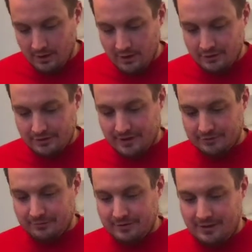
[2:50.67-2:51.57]
So I guess
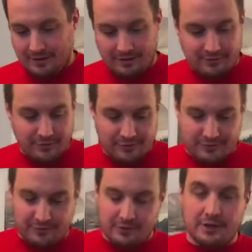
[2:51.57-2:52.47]
we'll take a closer
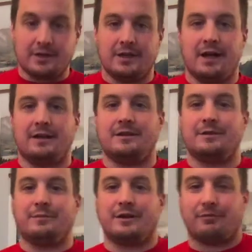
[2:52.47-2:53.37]
look at the
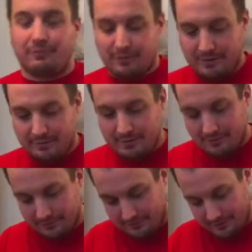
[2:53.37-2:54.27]
McRib
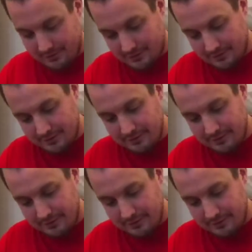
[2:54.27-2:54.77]
first.